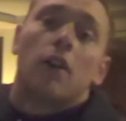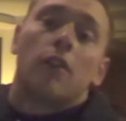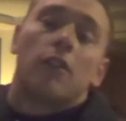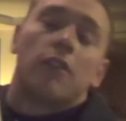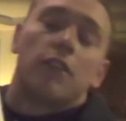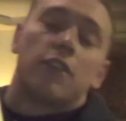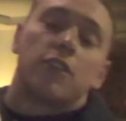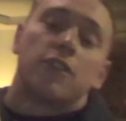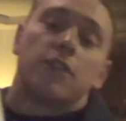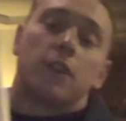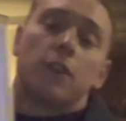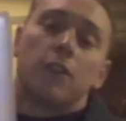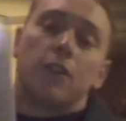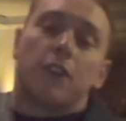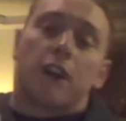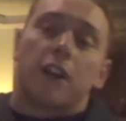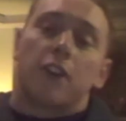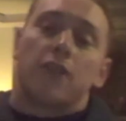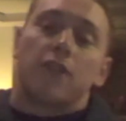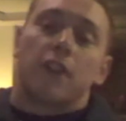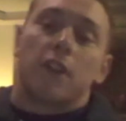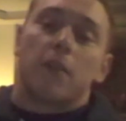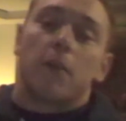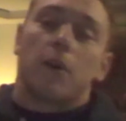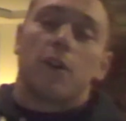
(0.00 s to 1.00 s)
First of all, thanks
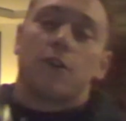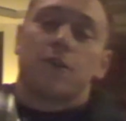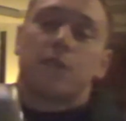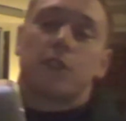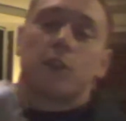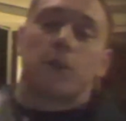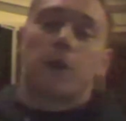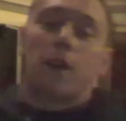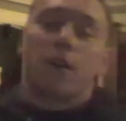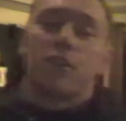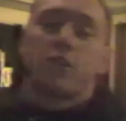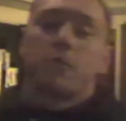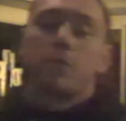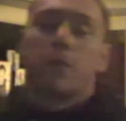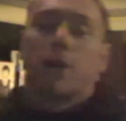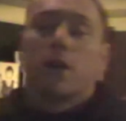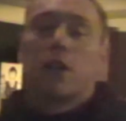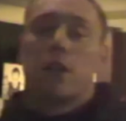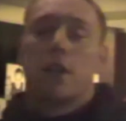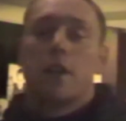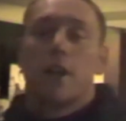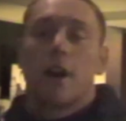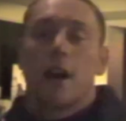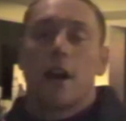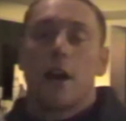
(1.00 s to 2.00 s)
very much for the question,
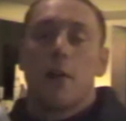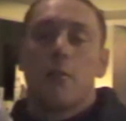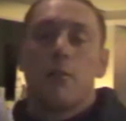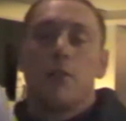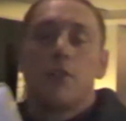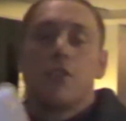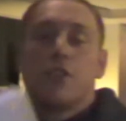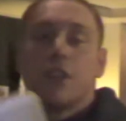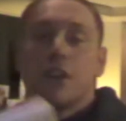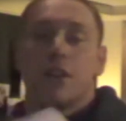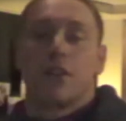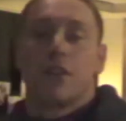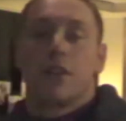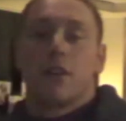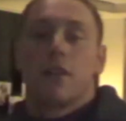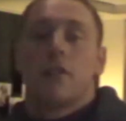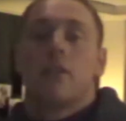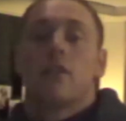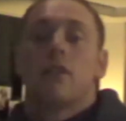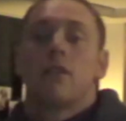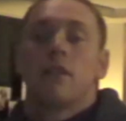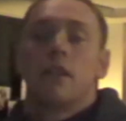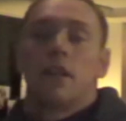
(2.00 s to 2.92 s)
Billy. I appreciate it.